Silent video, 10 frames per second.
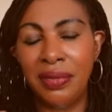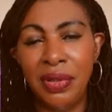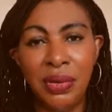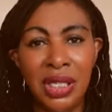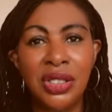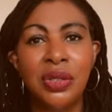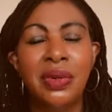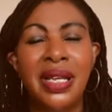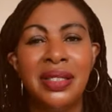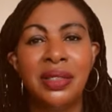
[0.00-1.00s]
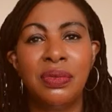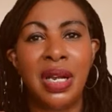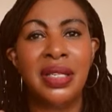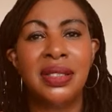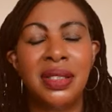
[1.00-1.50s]
If you need to rest,
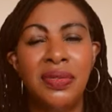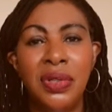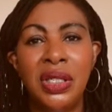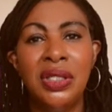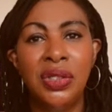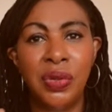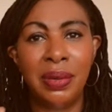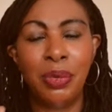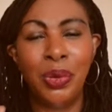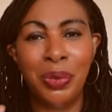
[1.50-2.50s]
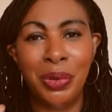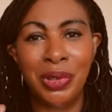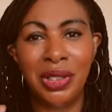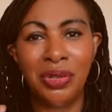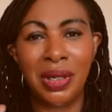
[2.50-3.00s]
rest. If you need to drink more
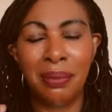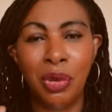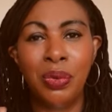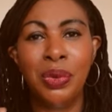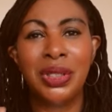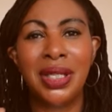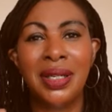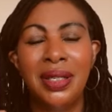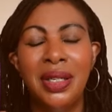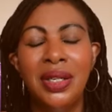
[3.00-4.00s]
water, drink more water.